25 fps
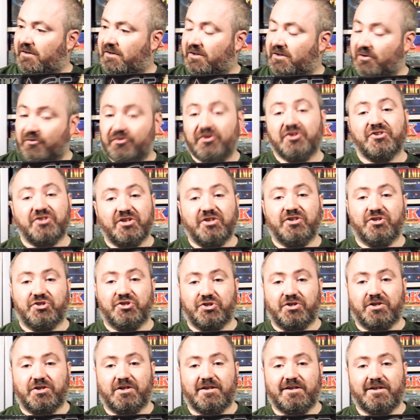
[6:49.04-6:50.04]
Now, this
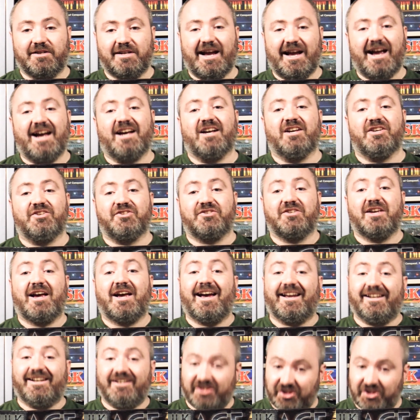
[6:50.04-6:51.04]
edition has
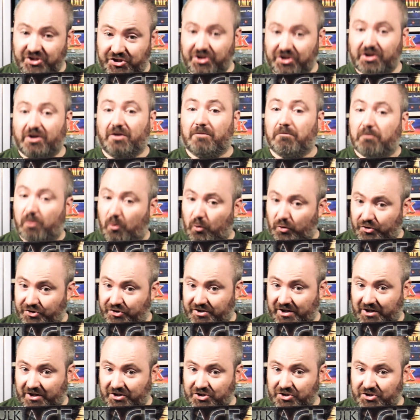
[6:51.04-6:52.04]
additional board
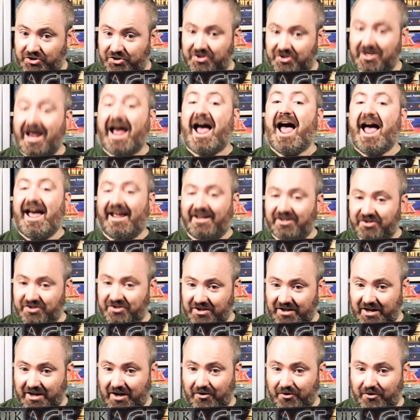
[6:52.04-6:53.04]
sections and
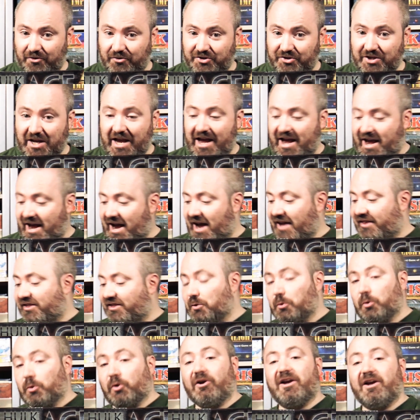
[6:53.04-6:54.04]
scenarios, and
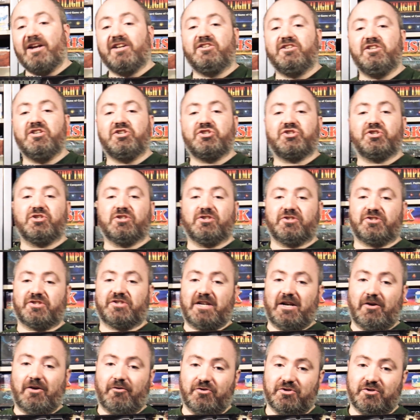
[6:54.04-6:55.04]
there were additional
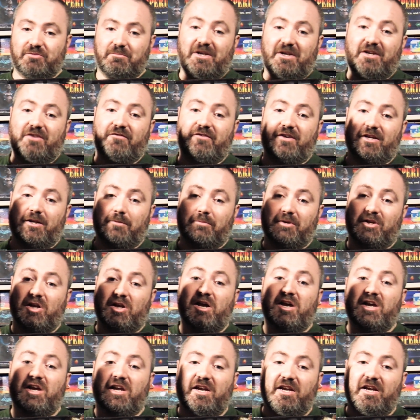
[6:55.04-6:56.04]
scenarios made available
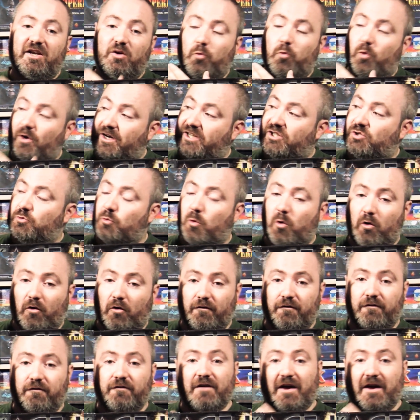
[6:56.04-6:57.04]
in White
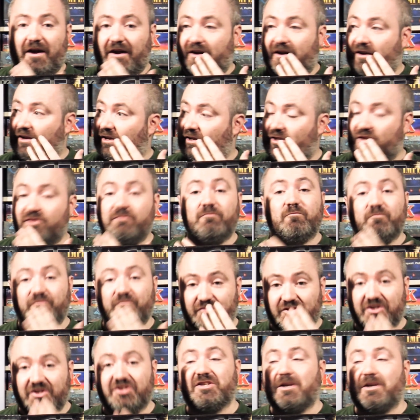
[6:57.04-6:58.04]
Dwarf,
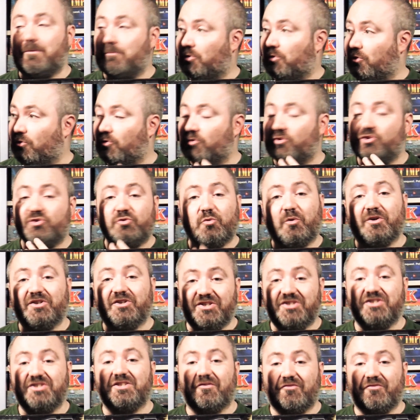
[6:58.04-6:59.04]
December
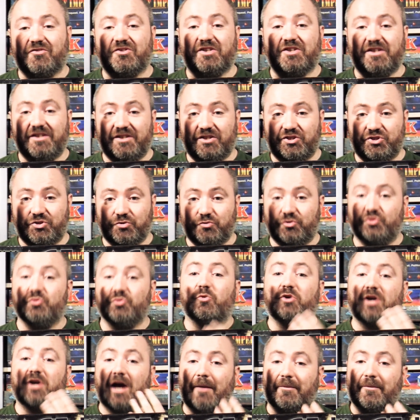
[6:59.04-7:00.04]
2017 issue, to
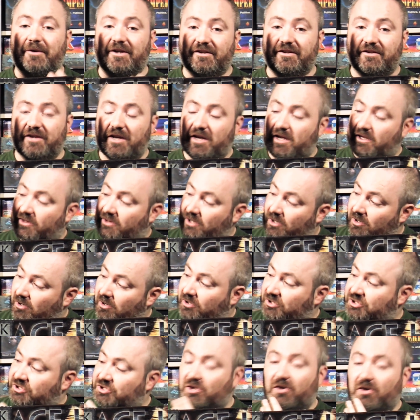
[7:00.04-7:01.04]
accommodate the
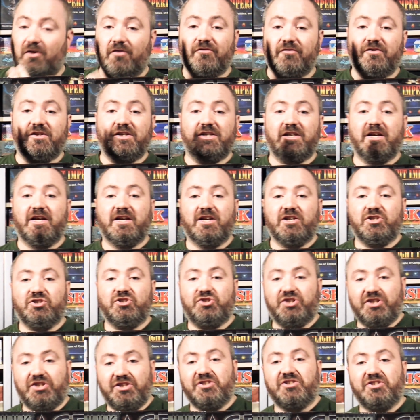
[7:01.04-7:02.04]
launch of the
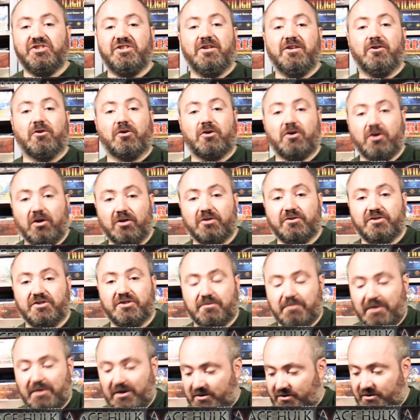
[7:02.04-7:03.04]
Gene Stealer
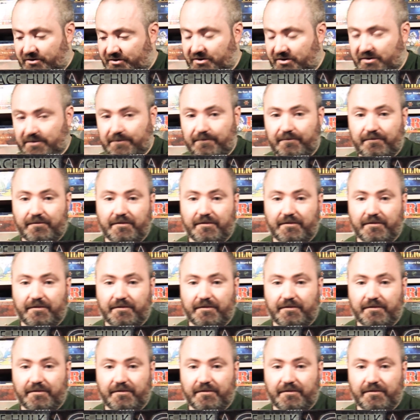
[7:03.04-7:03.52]
Cultist models.